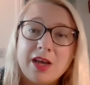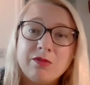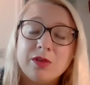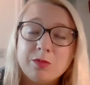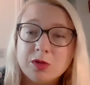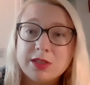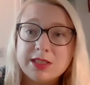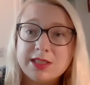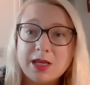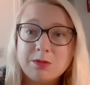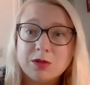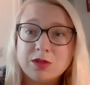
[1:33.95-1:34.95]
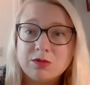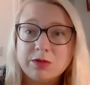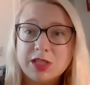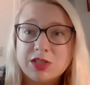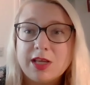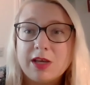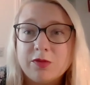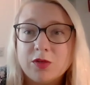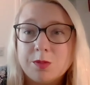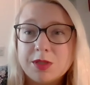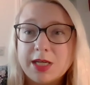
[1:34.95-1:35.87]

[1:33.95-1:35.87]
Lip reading: everybody is able to reach their full